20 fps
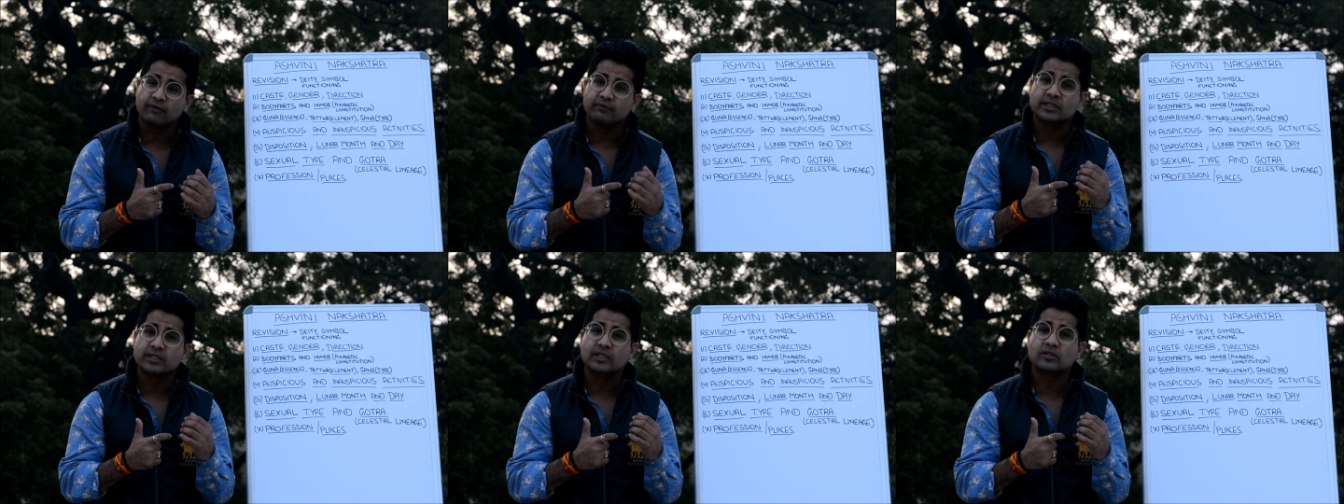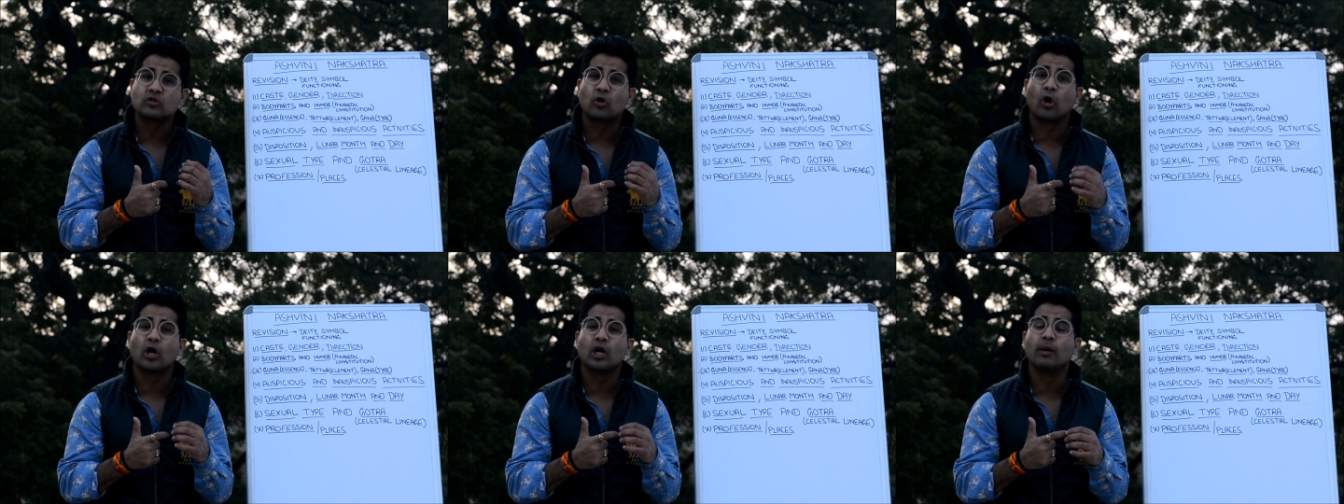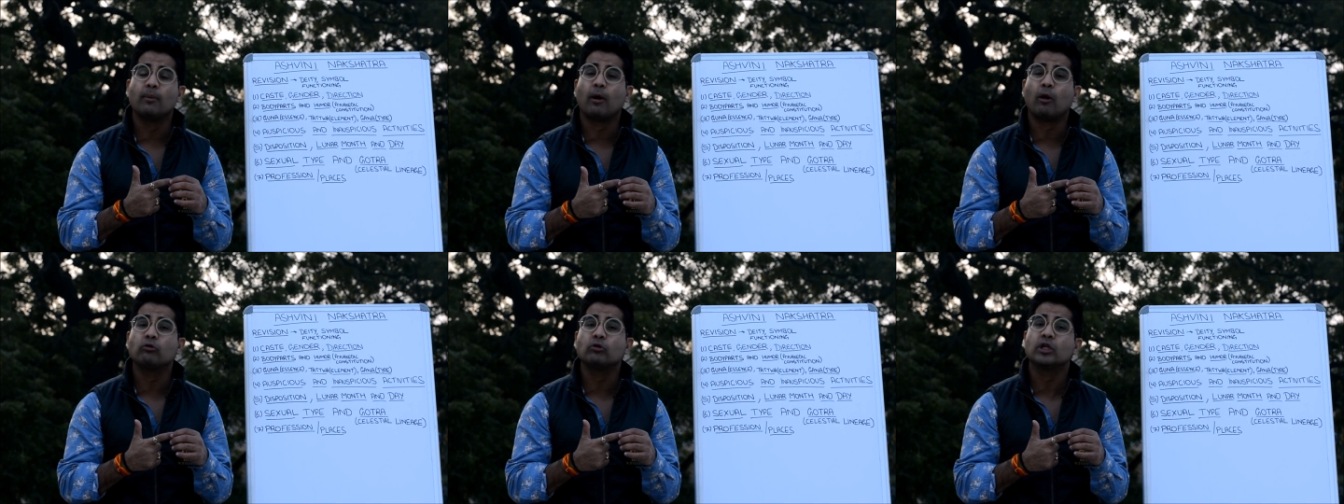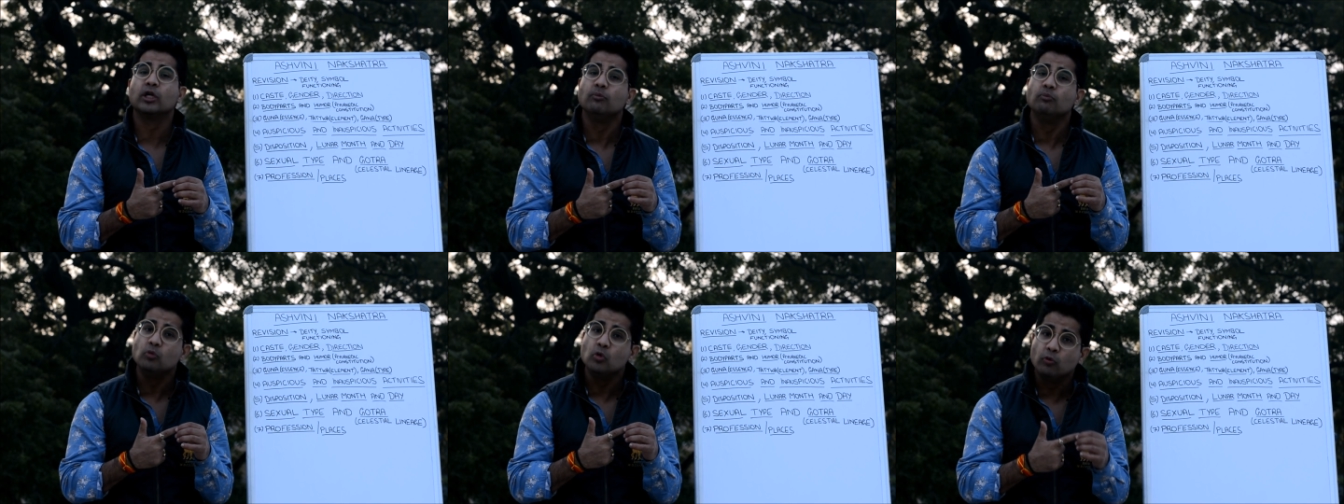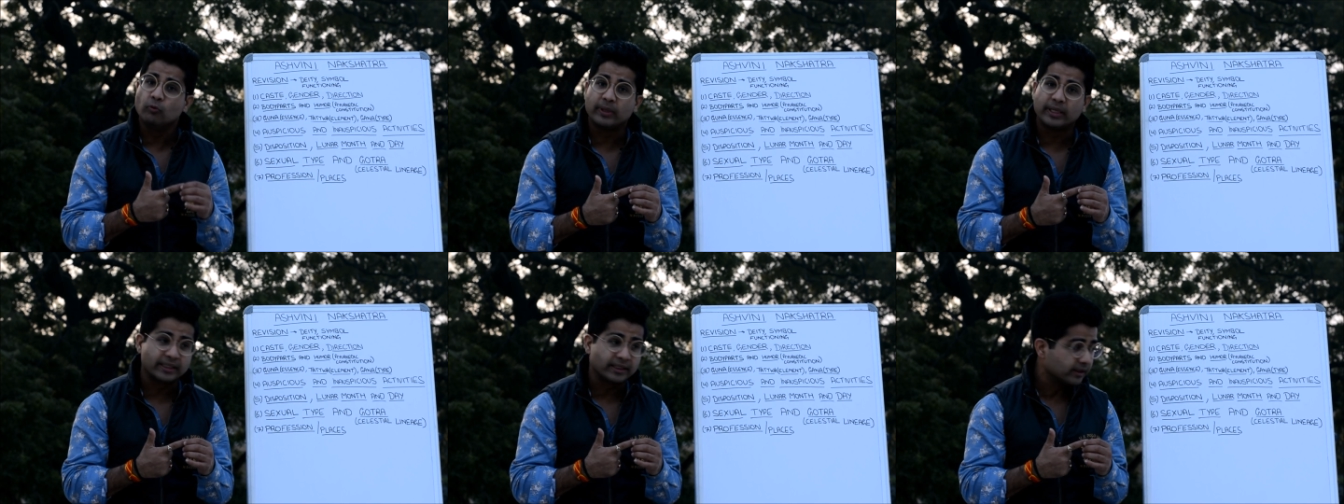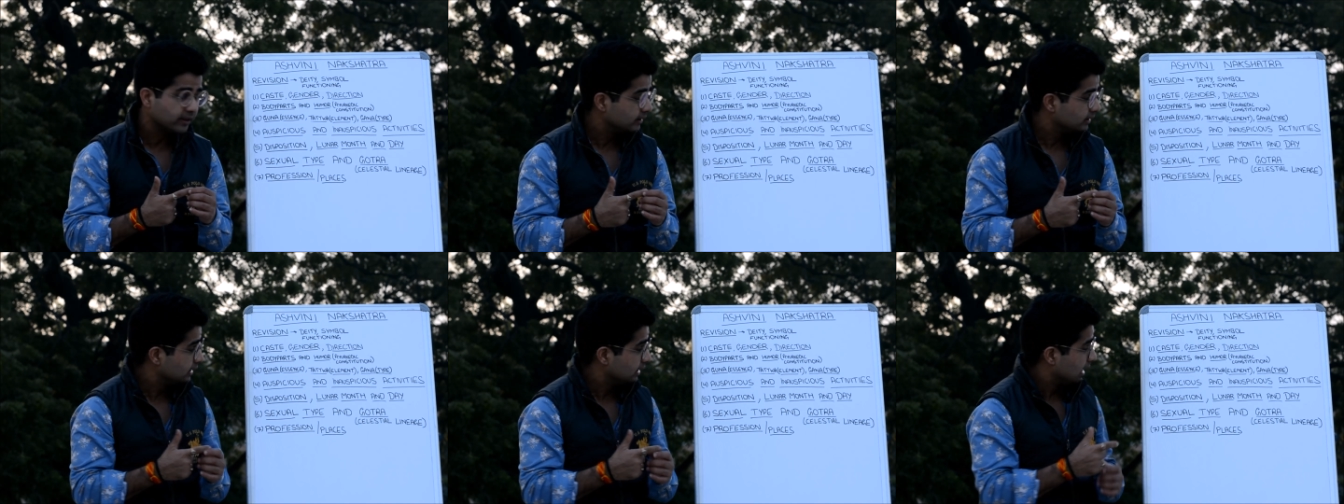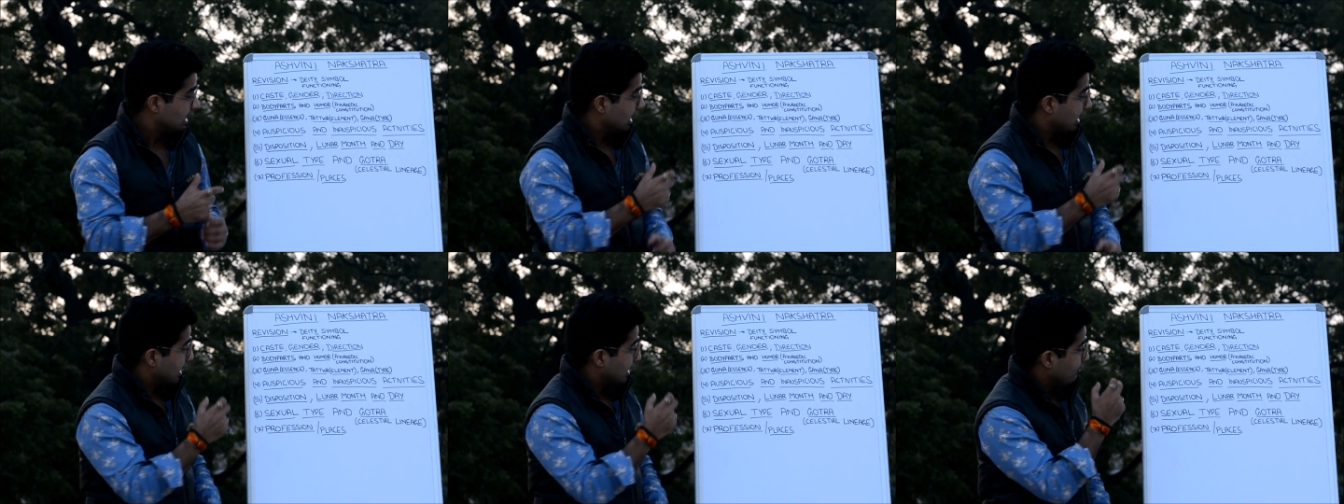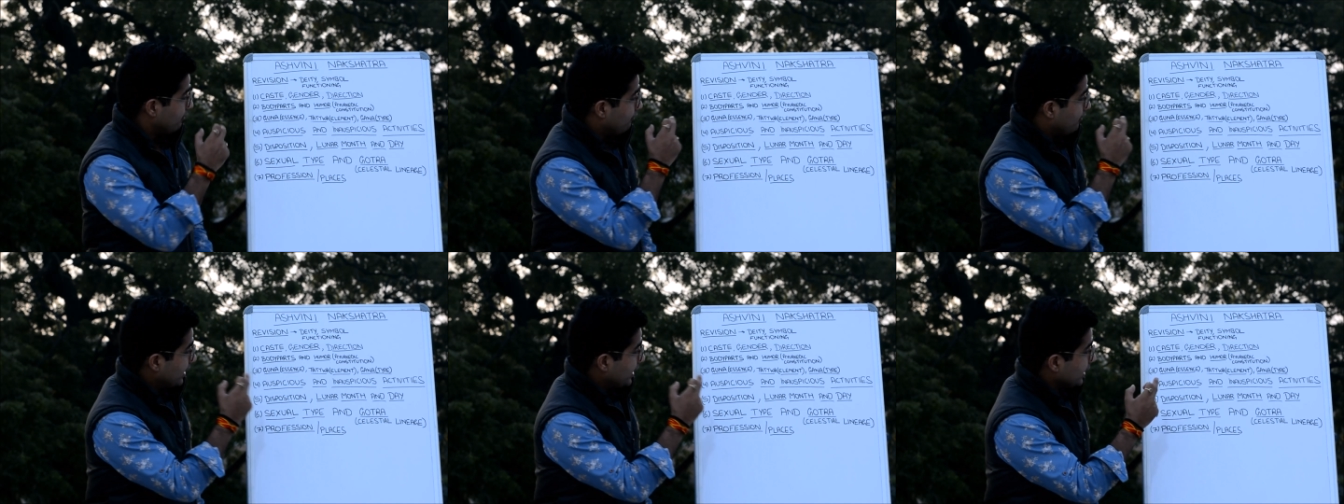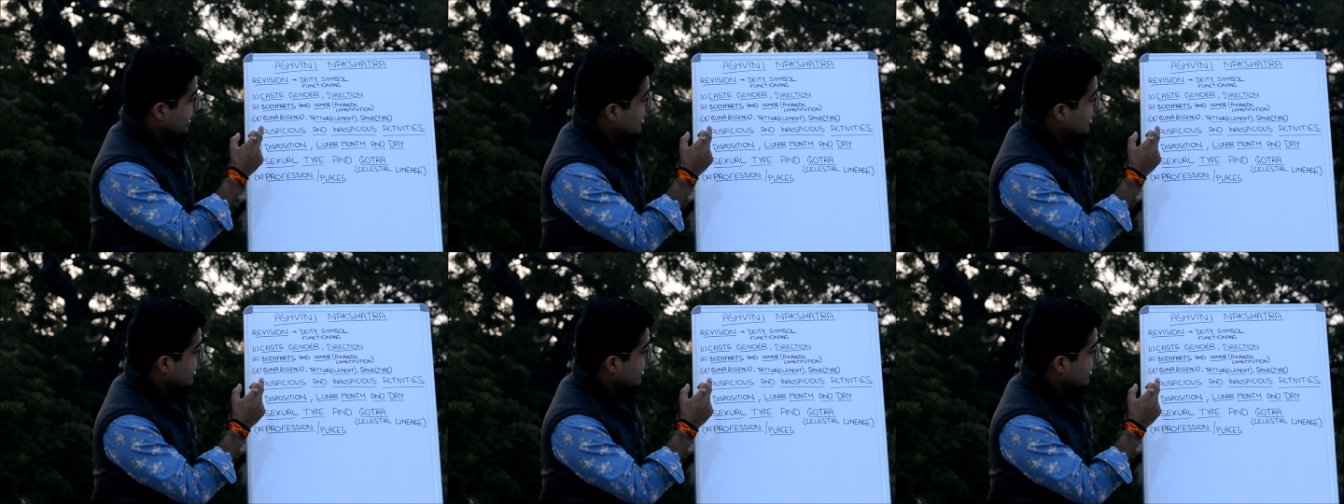which is all about the movement. When it